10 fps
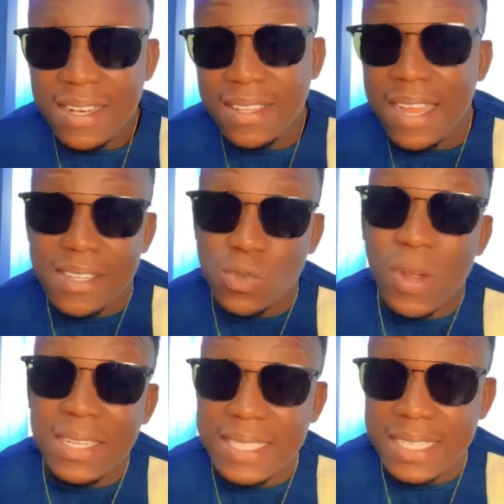That is
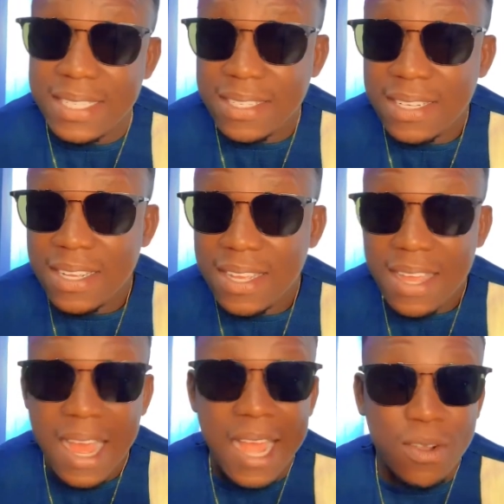one thing
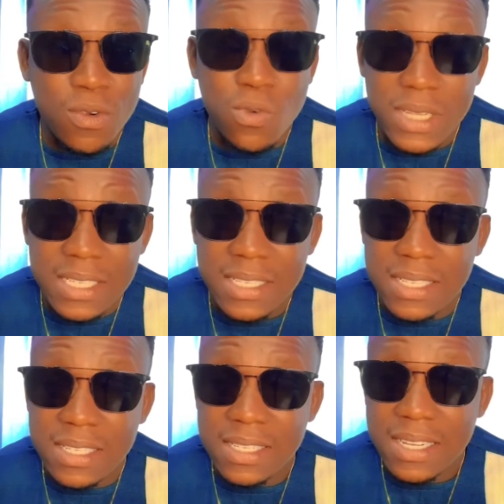I
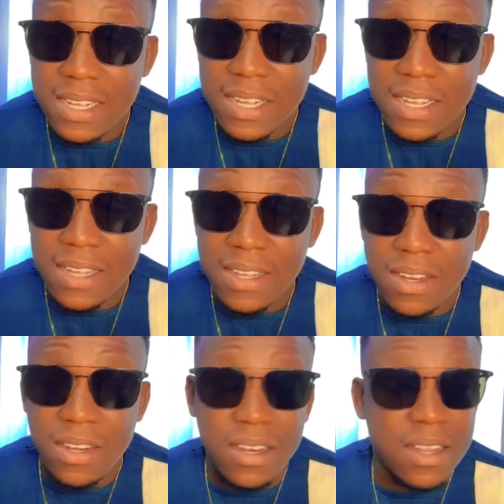always
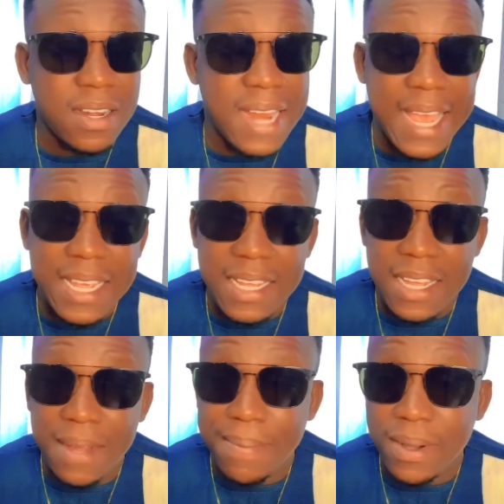like
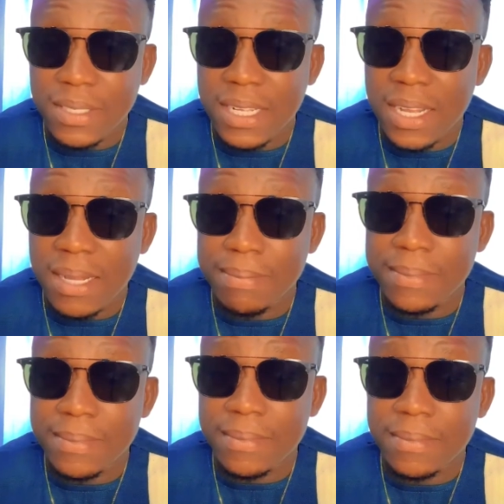about
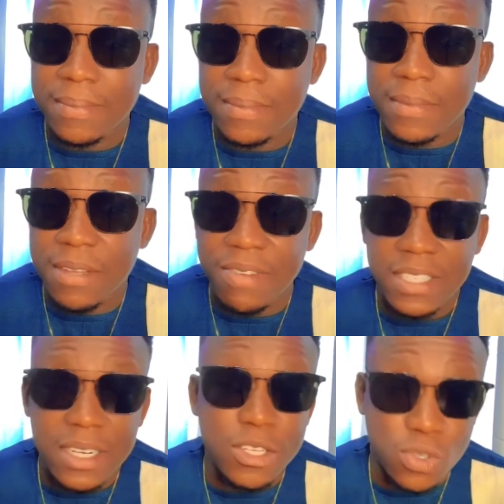
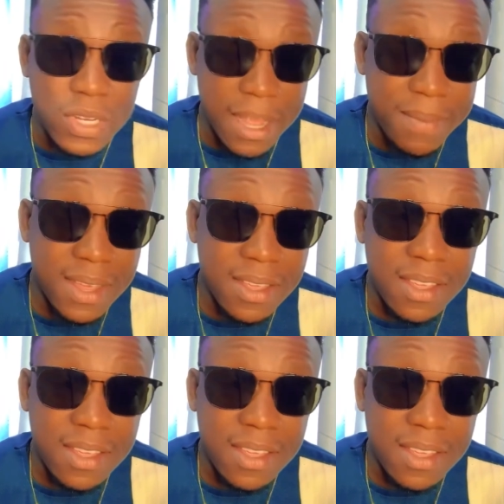Evangelist Runyame.